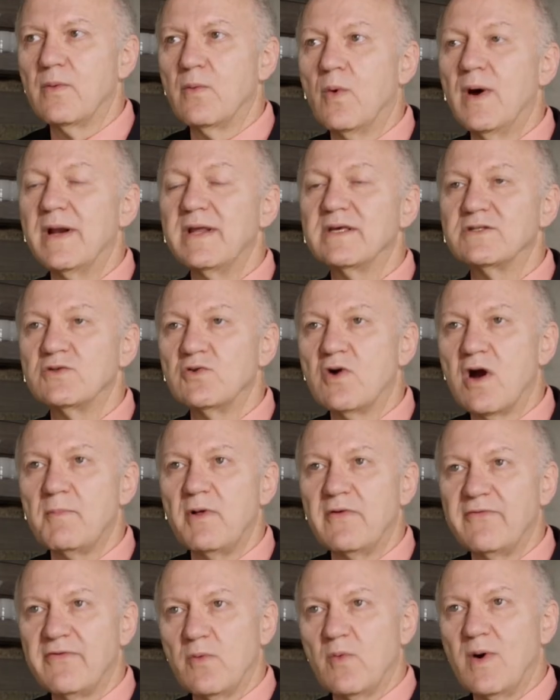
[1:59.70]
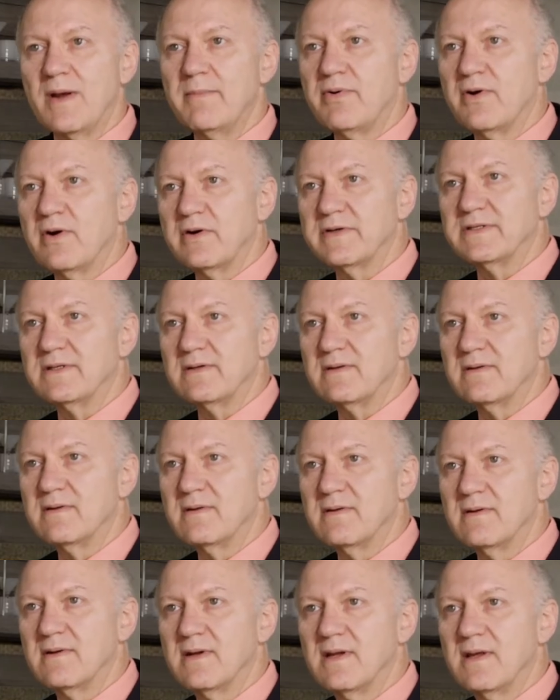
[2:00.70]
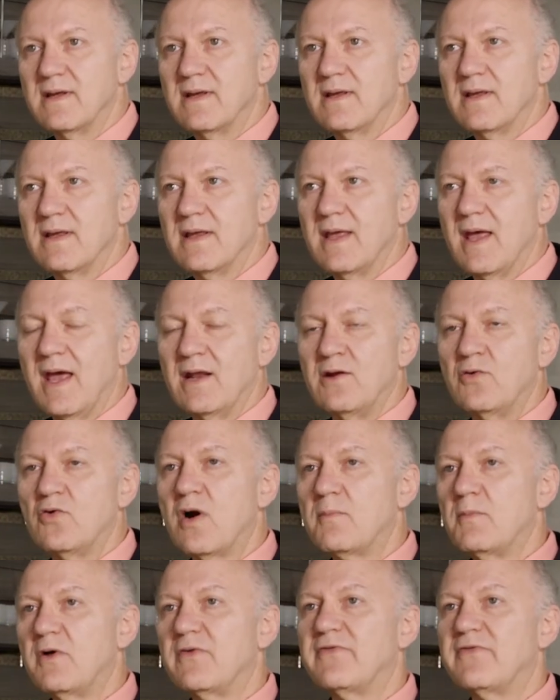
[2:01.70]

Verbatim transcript: What is normal for one person and normal